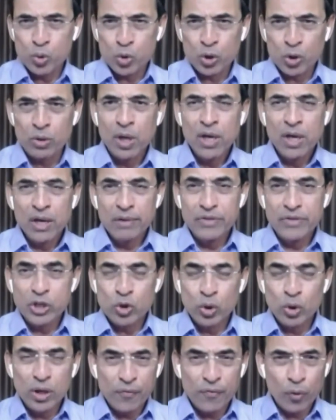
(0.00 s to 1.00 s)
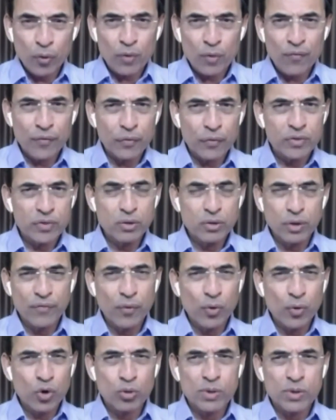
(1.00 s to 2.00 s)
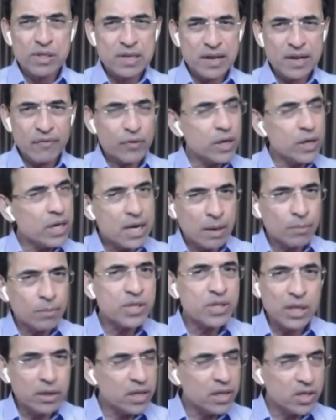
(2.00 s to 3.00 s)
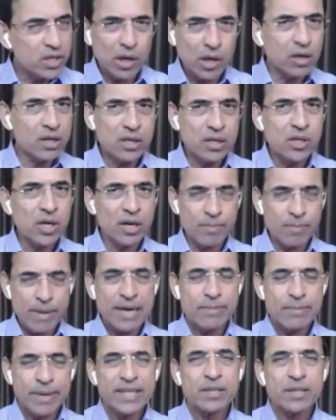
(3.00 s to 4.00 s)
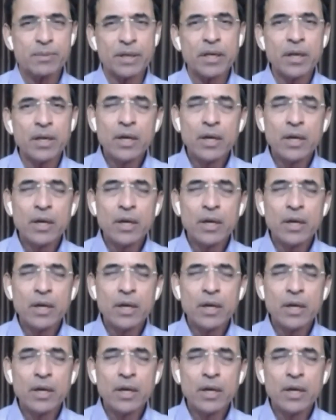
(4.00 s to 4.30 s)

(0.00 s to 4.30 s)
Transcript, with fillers: So if there's only 3 or 4 overs left when he comes in, he's not a bad batsman.